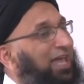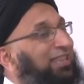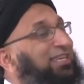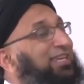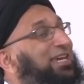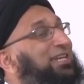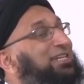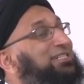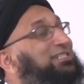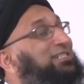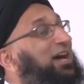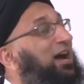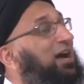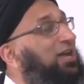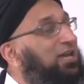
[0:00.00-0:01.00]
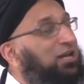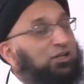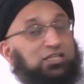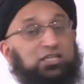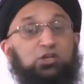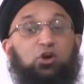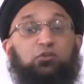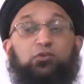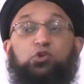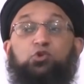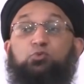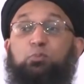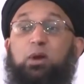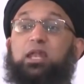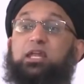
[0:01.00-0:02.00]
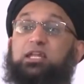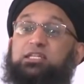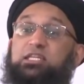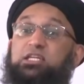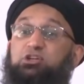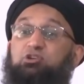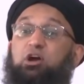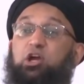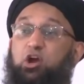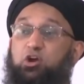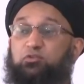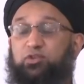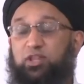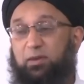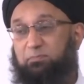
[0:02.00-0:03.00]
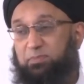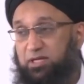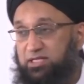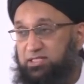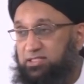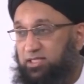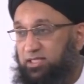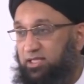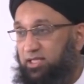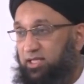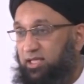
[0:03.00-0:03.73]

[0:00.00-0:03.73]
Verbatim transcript: and the entirety of humanity cry over that person.